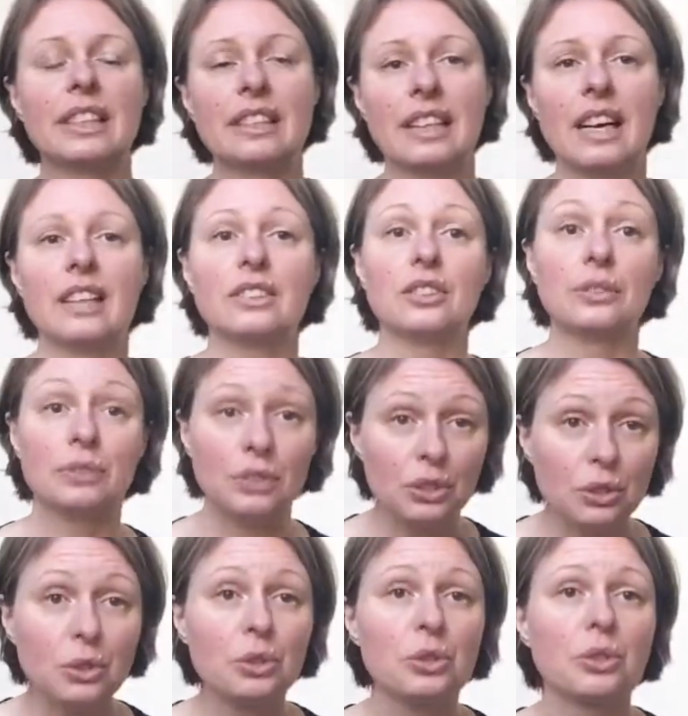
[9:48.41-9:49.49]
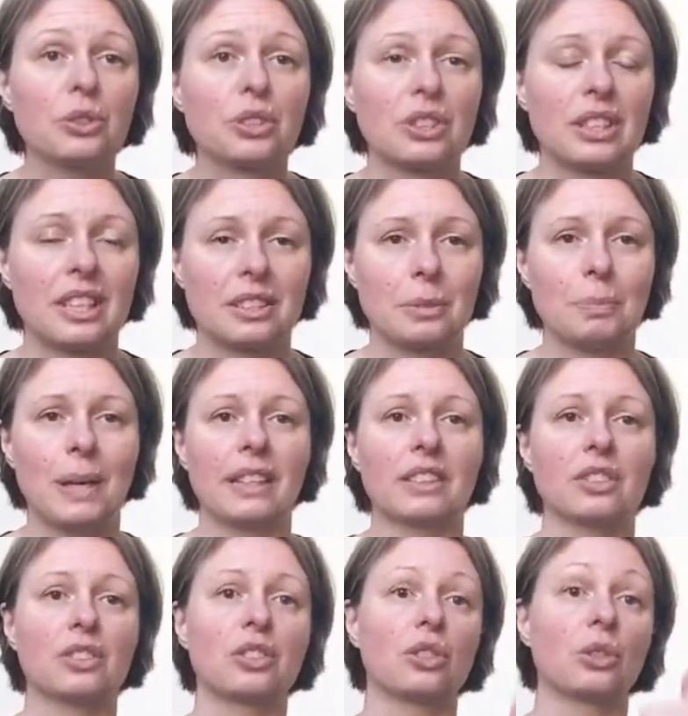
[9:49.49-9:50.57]
the kind of usual
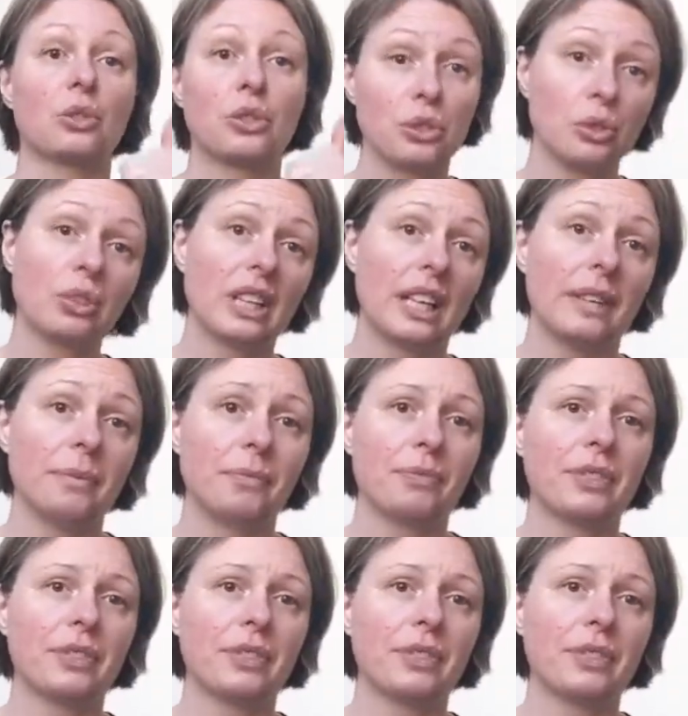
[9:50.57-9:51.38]
suspects, so sugar